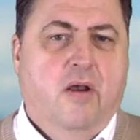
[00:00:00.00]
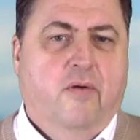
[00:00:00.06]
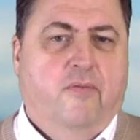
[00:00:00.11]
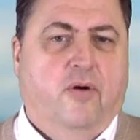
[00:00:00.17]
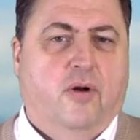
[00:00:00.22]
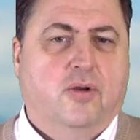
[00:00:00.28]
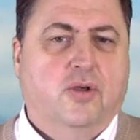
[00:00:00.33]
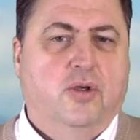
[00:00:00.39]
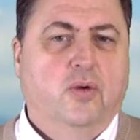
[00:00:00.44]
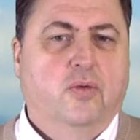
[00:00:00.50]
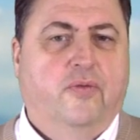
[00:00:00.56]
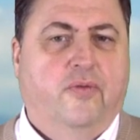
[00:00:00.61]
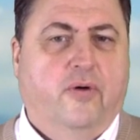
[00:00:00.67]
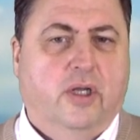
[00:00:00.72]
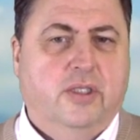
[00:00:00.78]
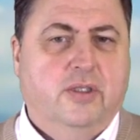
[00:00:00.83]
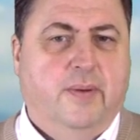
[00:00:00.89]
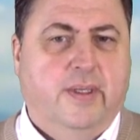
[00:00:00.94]
For
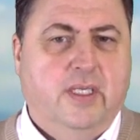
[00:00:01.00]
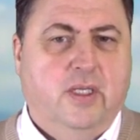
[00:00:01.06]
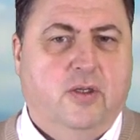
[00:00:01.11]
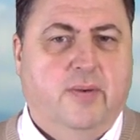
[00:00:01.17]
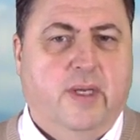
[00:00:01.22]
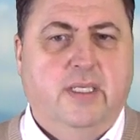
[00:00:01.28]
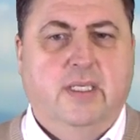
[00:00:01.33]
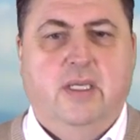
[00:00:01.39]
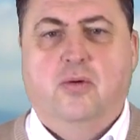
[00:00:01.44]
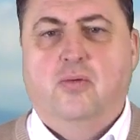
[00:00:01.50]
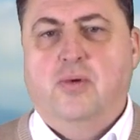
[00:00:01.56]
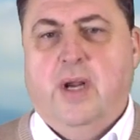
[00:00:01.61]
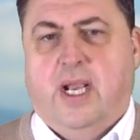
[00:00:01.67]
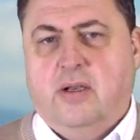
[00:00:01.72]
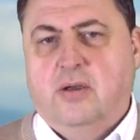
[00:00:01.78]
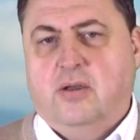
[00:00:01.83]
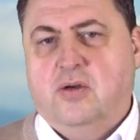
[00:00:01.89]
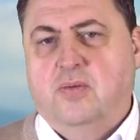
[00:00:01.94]
Q4 2020,
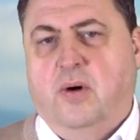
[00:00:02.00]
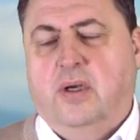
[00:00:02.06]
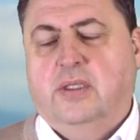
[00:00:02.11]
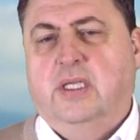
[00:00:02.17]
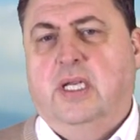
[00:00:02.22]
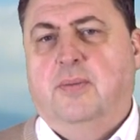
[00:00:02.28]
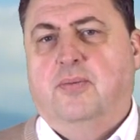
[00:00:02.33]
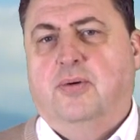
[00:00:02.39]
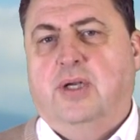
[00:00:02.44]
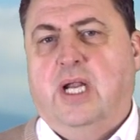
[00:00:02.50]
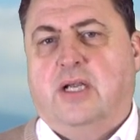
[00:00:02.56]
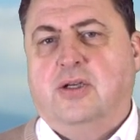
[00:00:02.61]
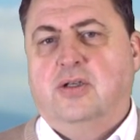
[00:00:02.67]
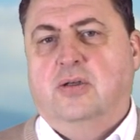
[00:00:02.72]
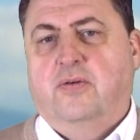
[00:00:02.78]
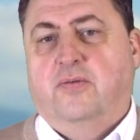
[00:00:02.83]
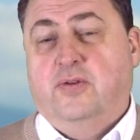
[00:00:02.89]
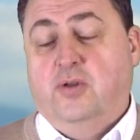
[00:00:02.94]
record quarterly
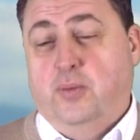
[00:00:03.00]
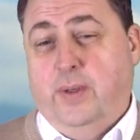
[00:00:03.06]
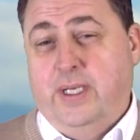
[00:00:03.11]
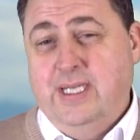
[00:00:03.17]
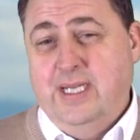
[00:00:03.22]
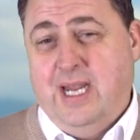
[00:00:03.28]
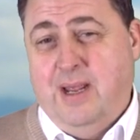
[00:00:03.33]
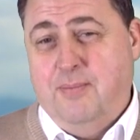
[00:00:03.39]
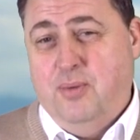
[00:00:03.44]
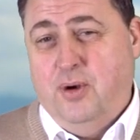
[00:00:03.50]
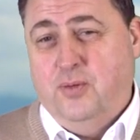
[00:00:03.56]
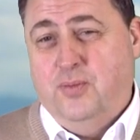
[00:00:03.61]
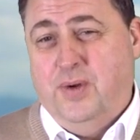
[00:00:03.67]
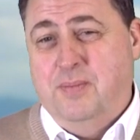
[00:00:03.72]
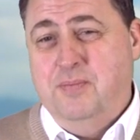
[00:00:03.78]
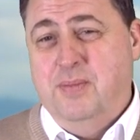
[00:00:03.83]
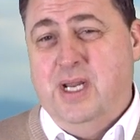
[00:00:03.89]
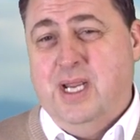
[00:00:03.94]
production of
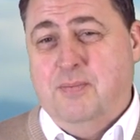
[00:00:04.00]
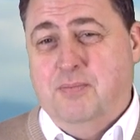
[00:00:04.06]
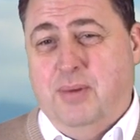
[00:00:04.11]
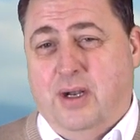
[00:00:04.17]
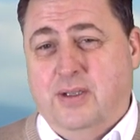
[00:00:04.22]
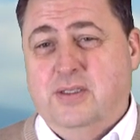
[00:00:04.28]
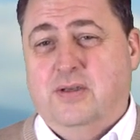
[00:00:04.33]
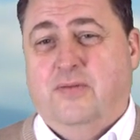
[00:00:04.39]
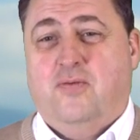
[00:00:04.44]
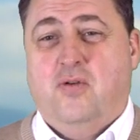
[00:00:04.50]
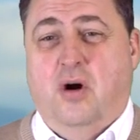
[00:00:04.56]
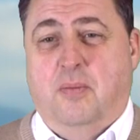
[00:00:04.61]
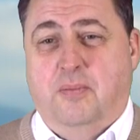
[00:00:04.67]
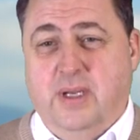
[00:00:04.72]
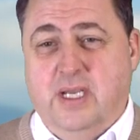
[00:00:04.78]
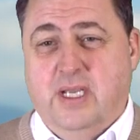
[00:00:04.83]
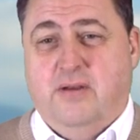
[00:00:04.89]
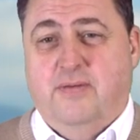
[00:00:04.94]
29.1 million pounds of
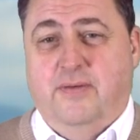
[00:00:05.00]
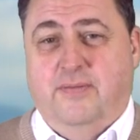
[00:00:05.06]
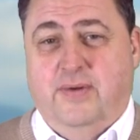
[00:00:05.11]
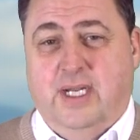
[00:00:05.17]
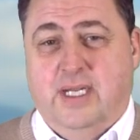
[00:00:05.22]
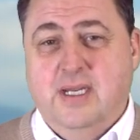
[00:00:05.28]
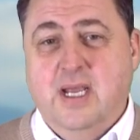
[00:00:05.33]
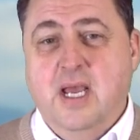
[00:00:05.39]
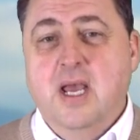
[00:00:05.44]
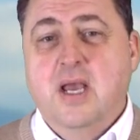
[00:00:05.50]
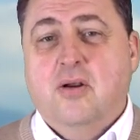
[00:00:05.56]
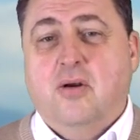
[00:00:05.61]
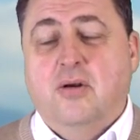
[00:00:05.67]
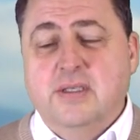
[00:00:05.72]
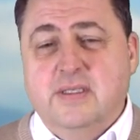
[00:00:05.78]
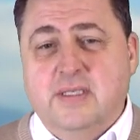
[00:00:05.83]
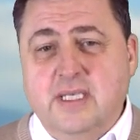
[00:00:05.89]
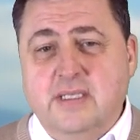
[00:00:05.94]
copper equivalent,
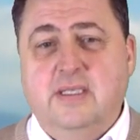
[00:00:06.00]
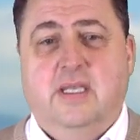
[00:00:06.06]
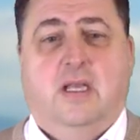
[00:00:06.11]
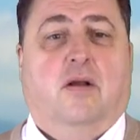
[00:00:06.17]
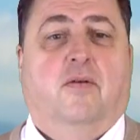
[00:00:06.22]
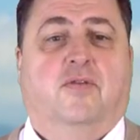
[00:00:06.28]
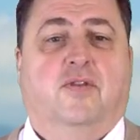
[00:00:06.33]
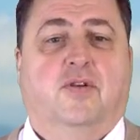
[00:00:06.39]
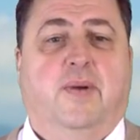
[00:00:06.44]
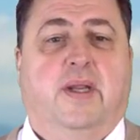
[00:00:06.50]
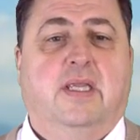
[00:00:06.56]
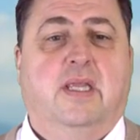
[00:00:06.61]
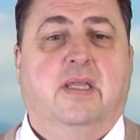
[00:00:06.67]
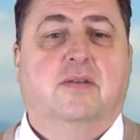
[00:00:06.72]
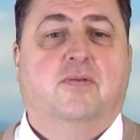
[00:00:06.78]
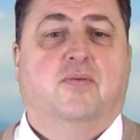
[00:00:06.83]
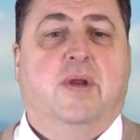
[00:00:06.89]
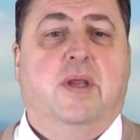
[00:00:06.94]
consisting of
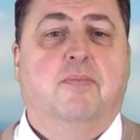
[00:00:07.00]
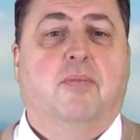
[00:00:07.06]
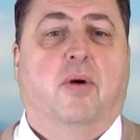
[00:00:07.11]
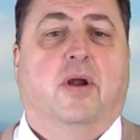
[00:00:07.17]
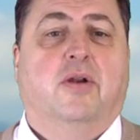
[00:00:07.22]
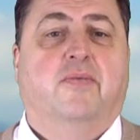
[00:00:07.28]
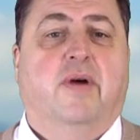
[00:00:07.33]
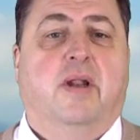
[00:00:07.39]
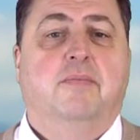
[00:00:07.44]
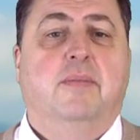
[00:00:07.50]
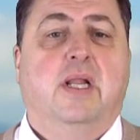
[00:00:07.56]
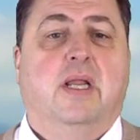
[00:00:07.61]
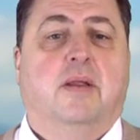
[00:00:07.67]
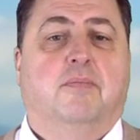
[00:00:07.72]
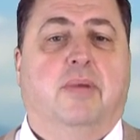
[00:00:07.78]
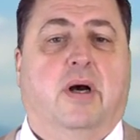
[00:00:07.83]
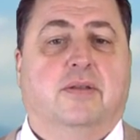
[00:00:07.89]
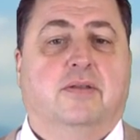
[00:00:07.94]
23.1
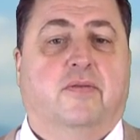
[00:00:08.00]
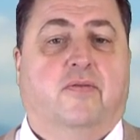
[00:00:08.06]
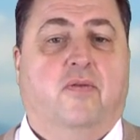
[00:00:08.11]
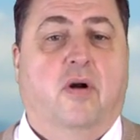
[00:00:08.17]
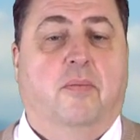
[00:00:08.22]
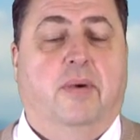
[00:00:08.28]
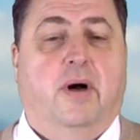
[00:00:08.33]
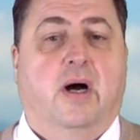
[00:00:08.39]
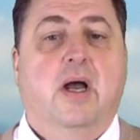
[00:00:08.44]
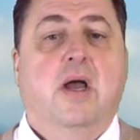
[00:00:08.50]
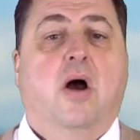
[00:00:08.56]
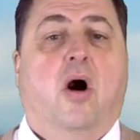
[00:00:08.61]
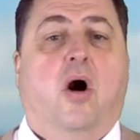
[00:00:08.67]
million pounds of copper,